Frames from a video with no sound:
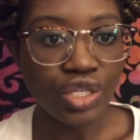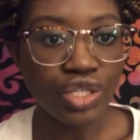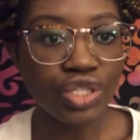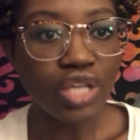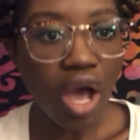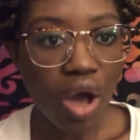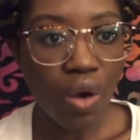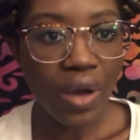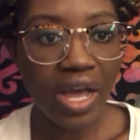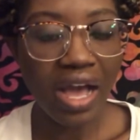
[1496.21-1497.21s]

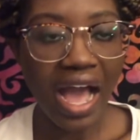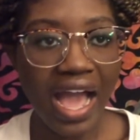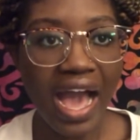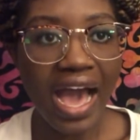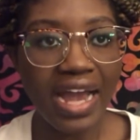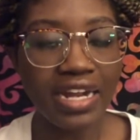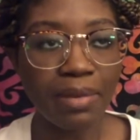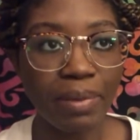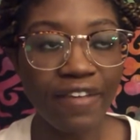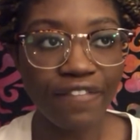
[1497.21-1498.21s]
so I had an
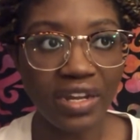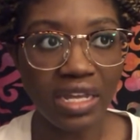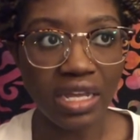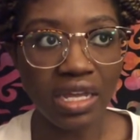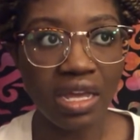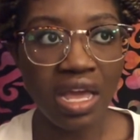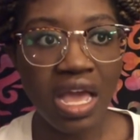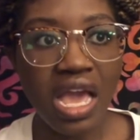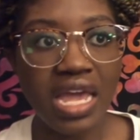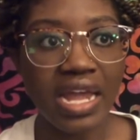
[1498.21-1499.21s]
epiphany
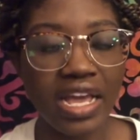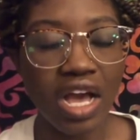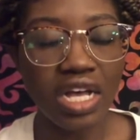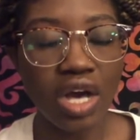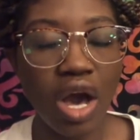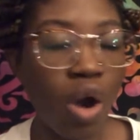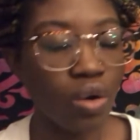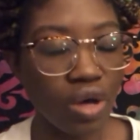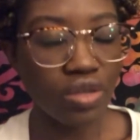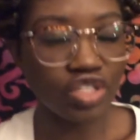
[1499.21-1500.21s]
and I
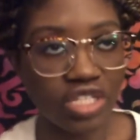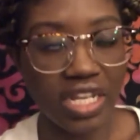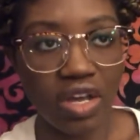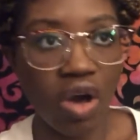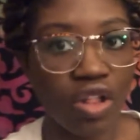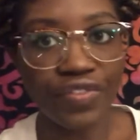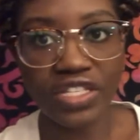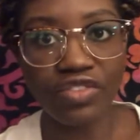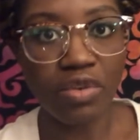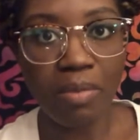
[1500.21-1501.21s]
all just like all of a sudden